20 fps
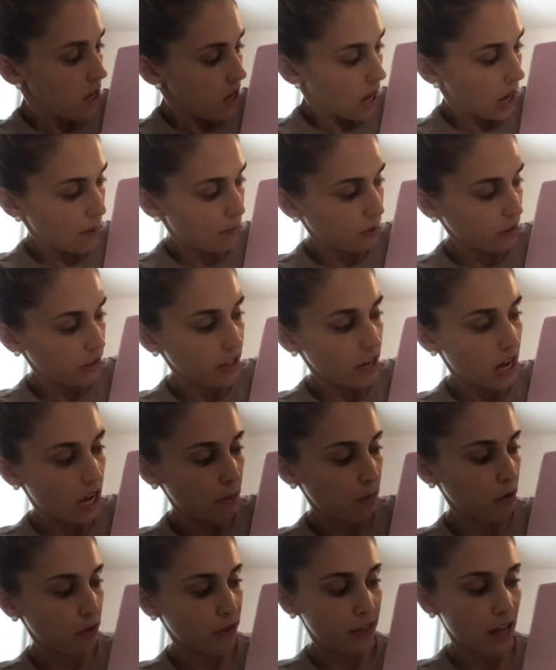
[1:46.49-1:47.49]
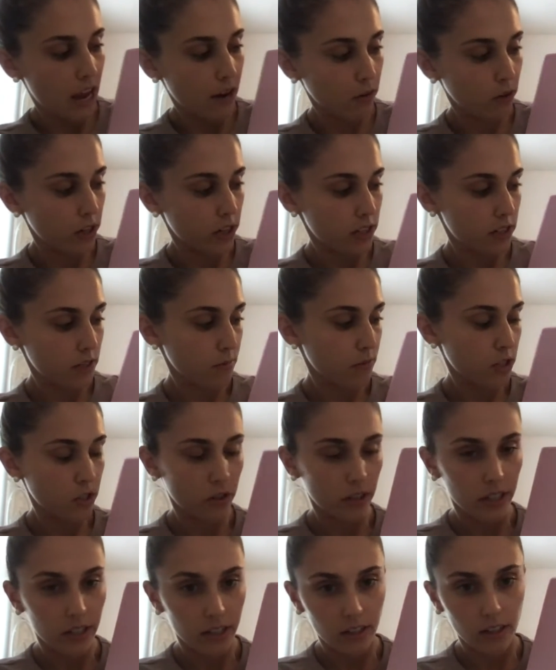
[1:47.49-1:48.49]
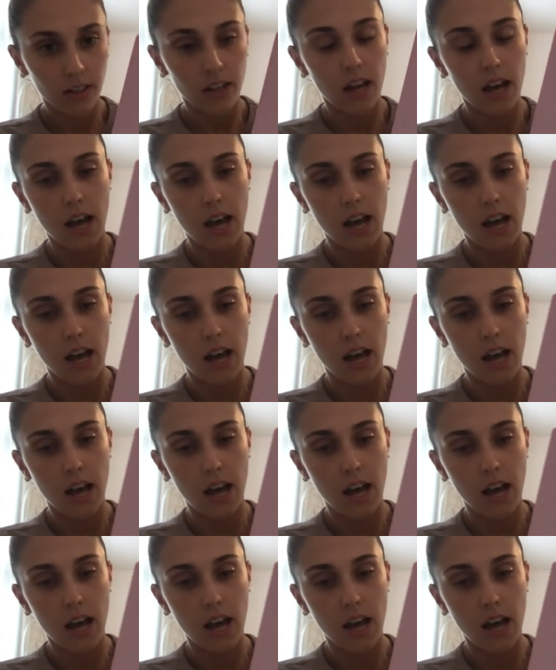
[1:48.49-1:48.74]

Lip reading: I put the hypothyroidism screening.